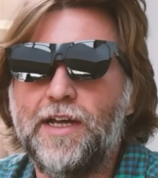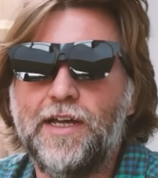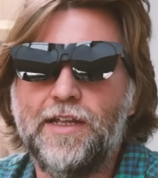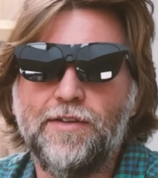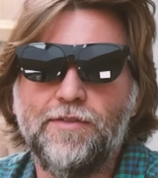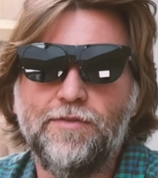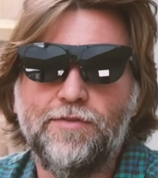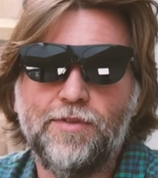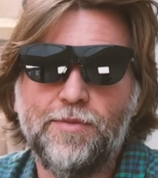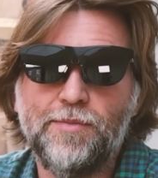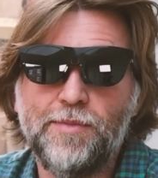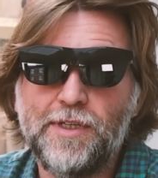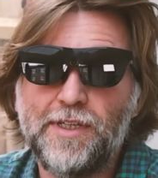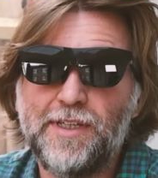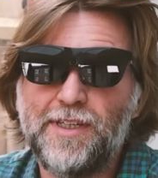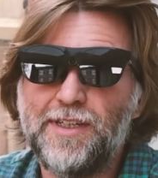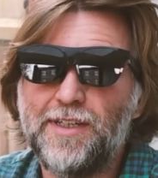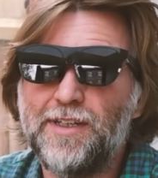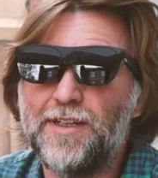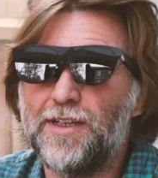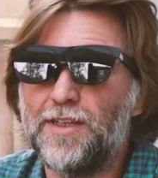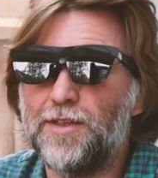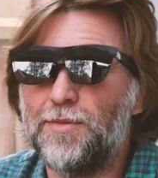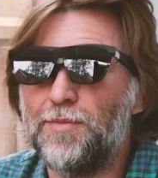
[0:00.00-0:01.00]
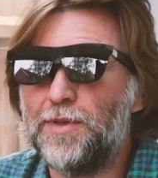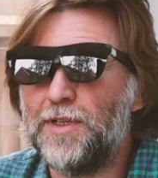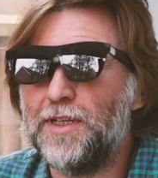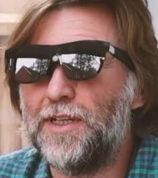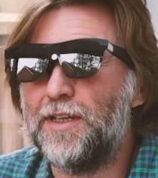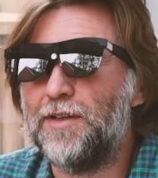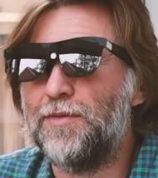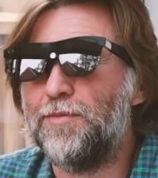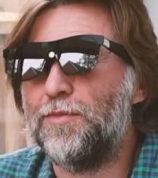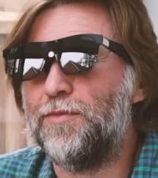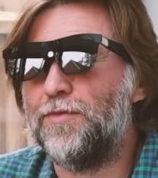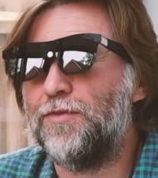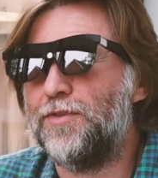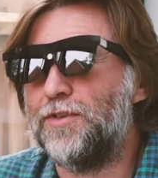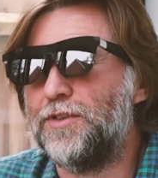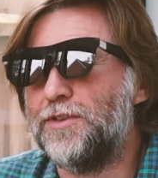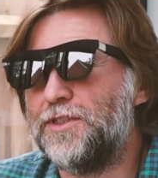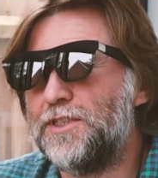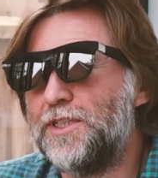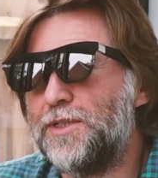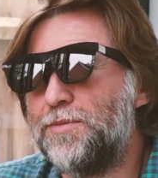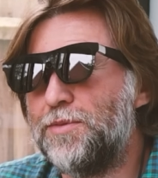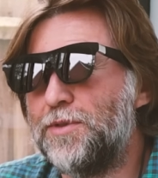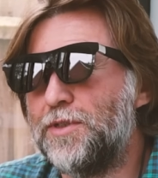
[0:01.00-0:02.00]
And for me, at the minute, for
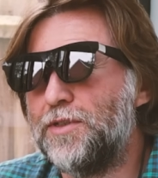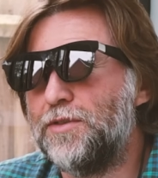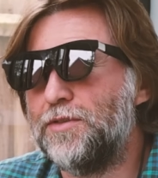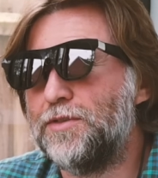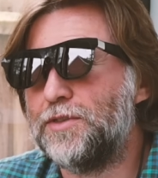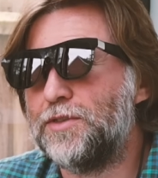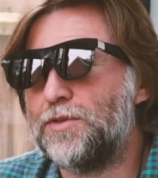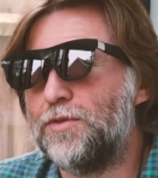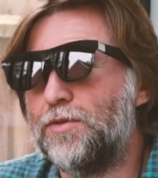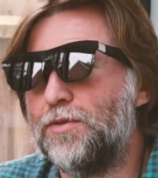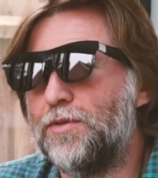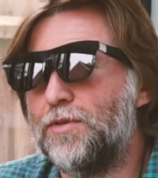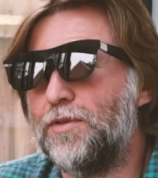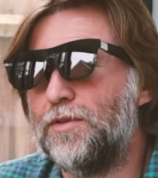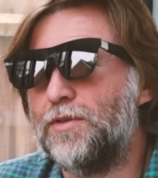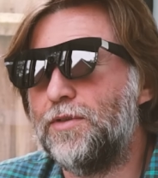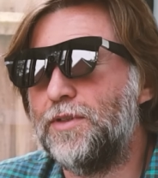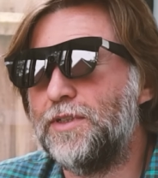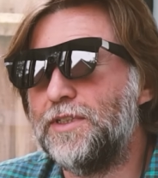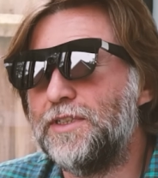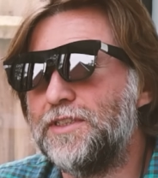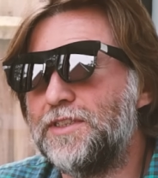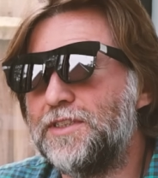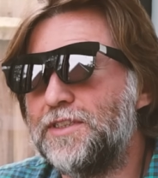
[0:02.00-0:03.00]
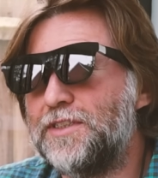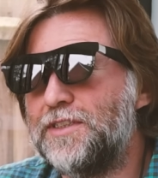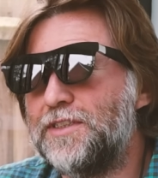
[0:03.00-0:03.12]
GPU score, it's